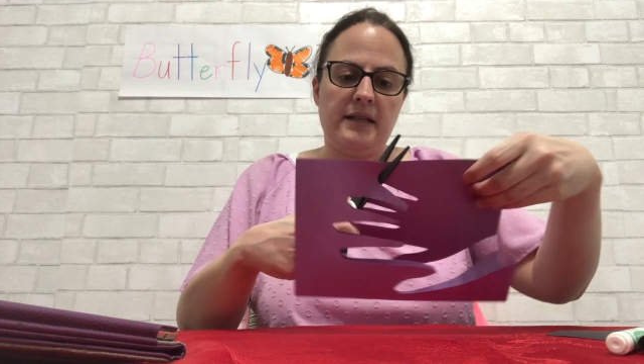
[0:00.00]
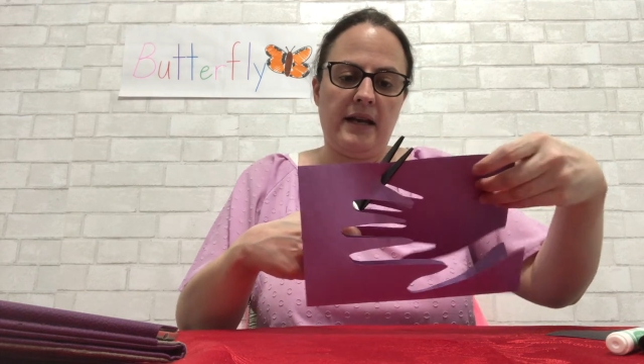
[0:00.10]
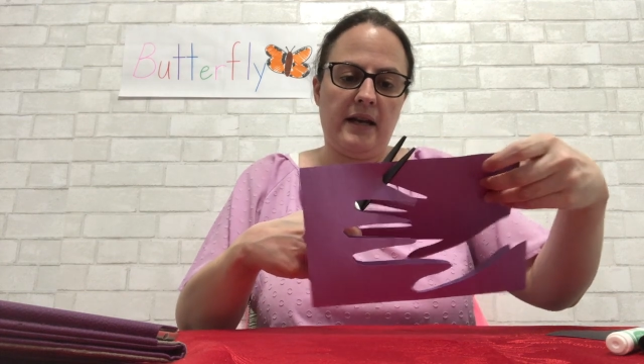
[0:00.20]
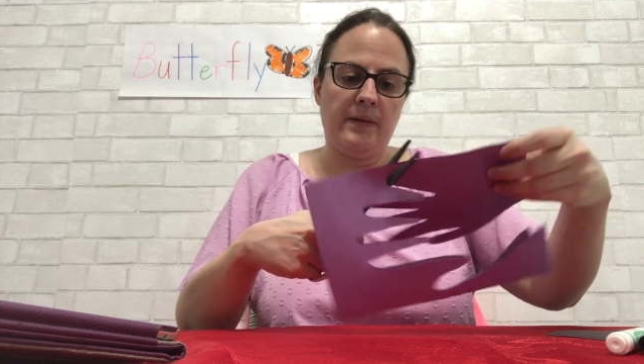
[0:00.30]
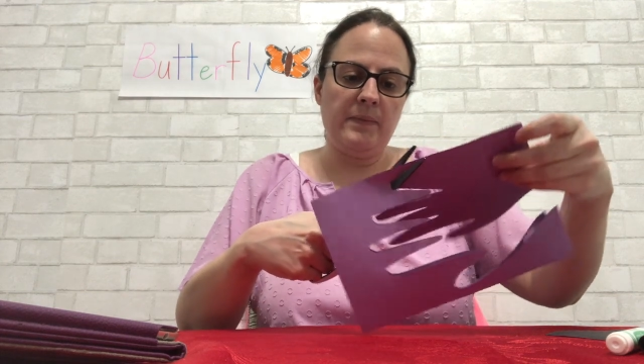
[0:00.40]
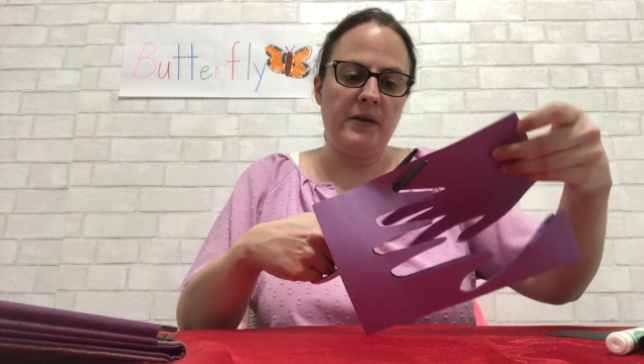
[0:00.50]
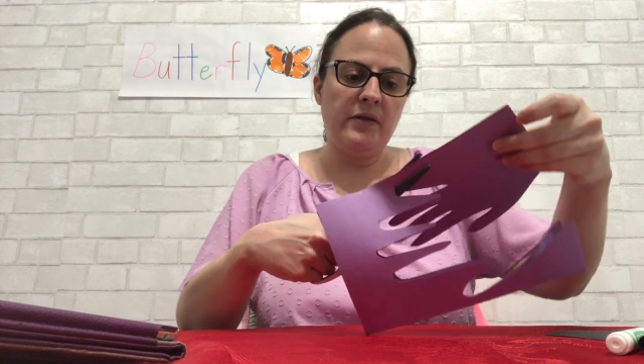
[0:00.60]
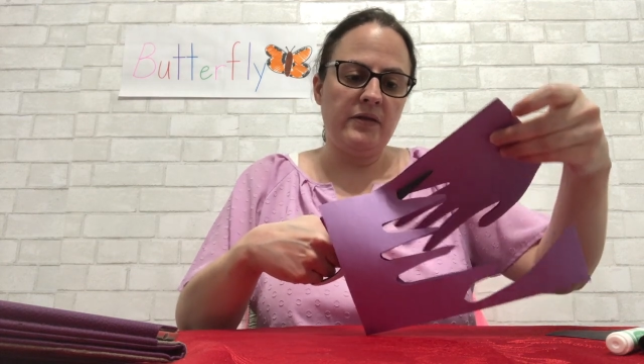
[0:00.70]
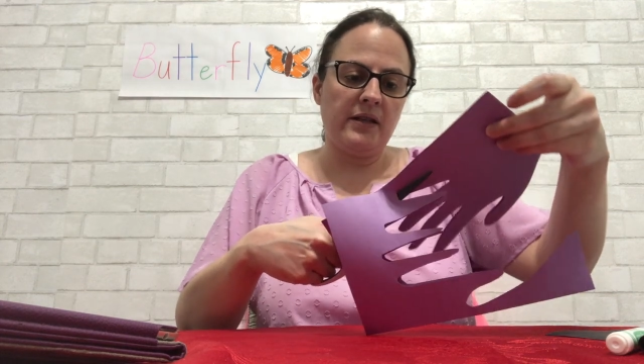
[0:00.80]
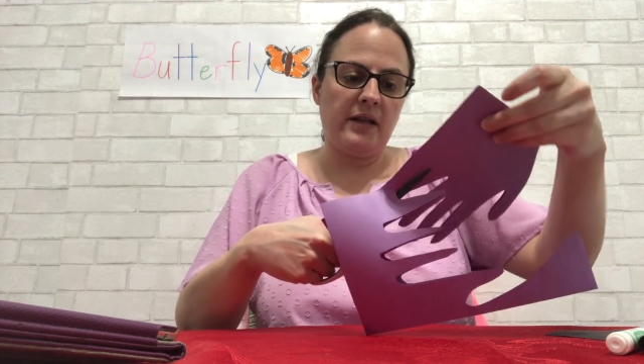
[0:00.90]
to help
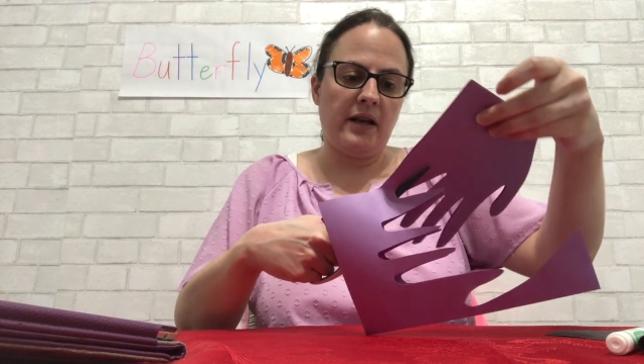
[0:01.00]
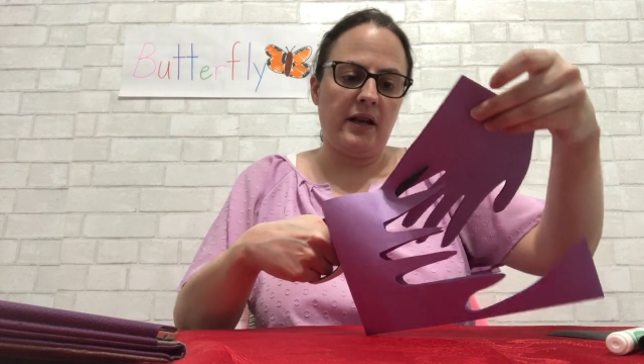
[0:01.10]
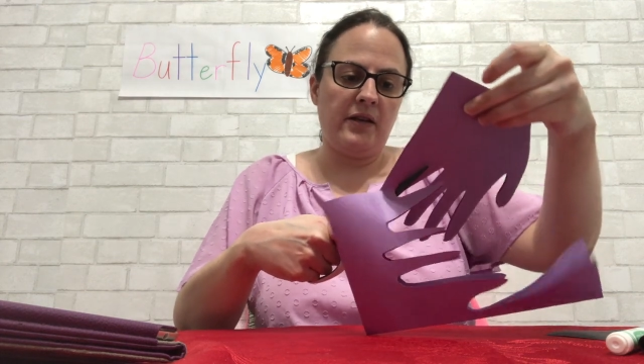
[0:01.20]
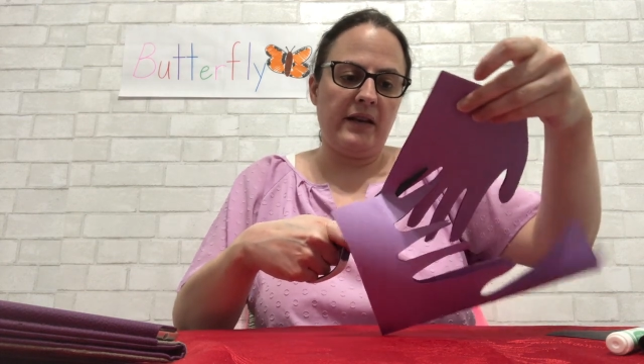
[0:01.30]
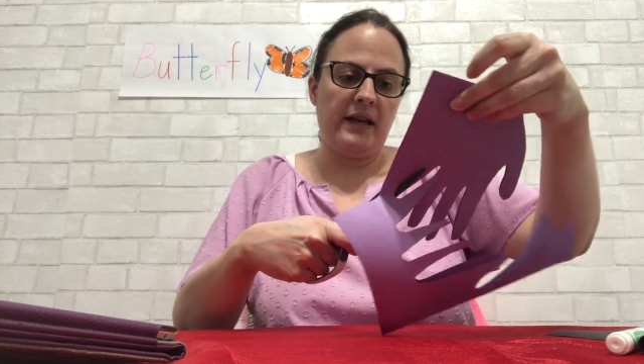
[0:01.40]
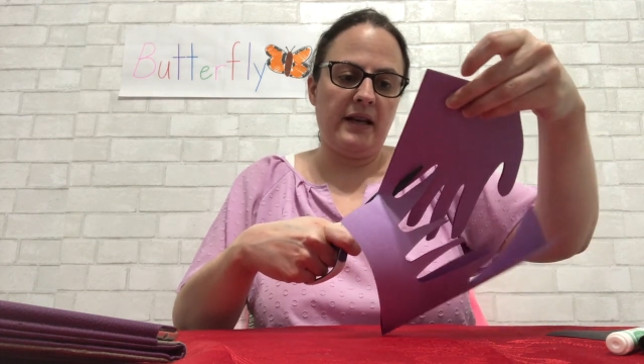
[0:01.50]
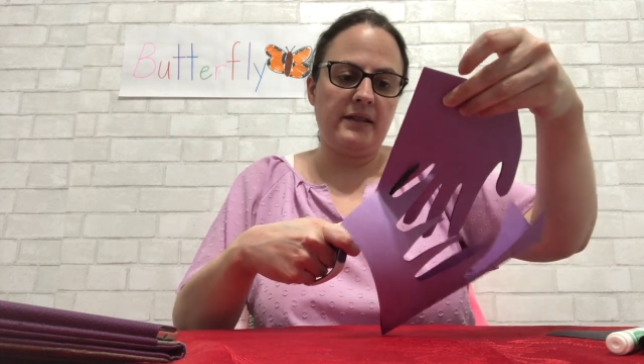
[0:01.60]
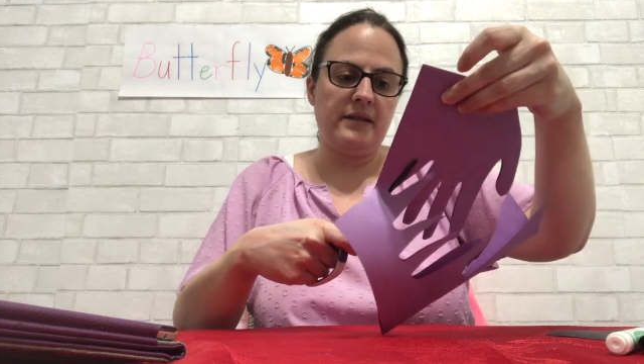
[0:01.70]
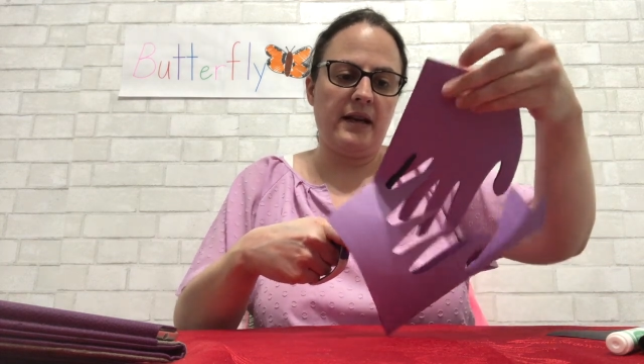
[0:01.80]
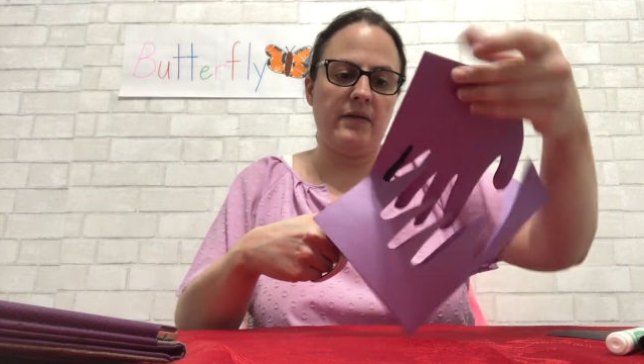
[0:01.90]
you to cut your
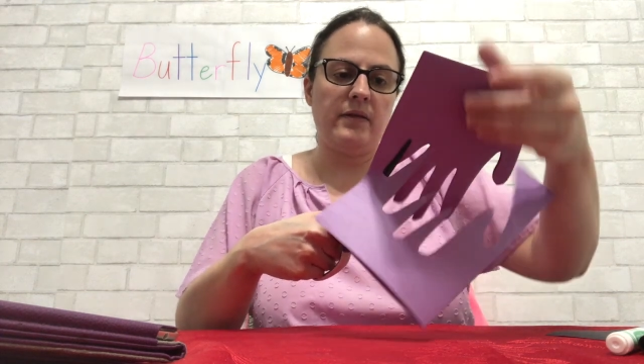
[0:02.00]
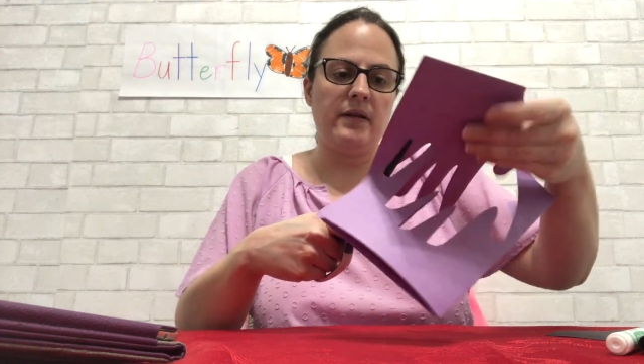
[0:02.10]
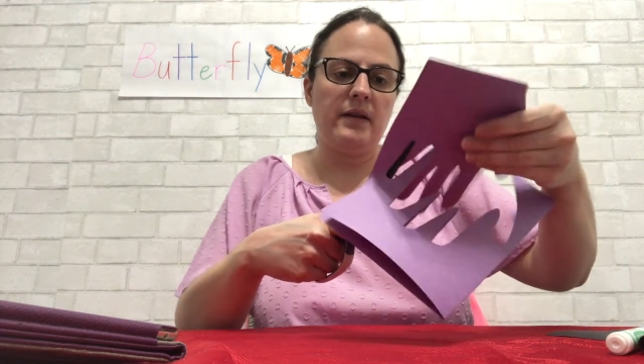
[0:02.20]
hands out.